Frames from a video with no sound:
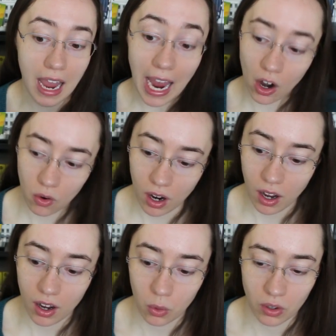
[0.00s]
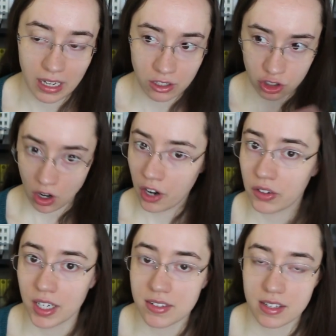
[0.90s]
era or like
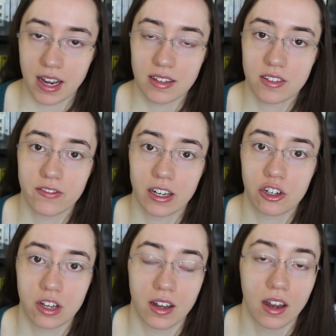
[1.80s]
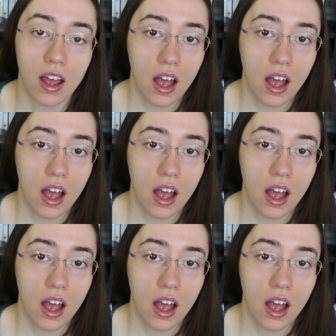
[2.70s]
genre of science fiction